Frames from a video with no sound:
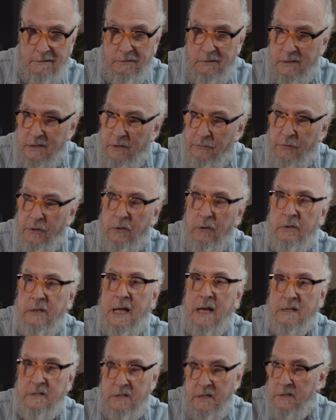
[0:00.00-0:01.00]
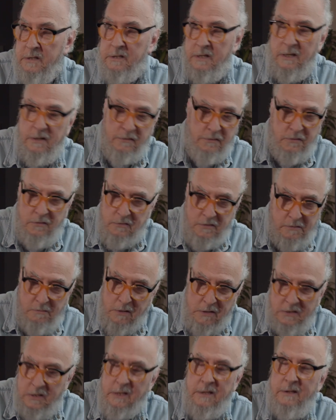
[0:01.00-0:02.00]
difficult access, and of course it
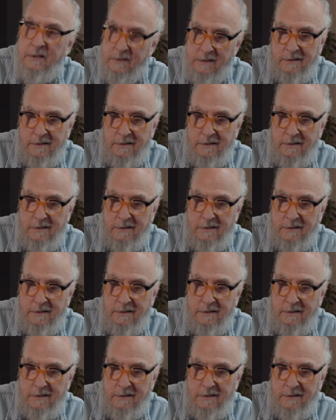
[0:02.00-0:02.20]
wasn't.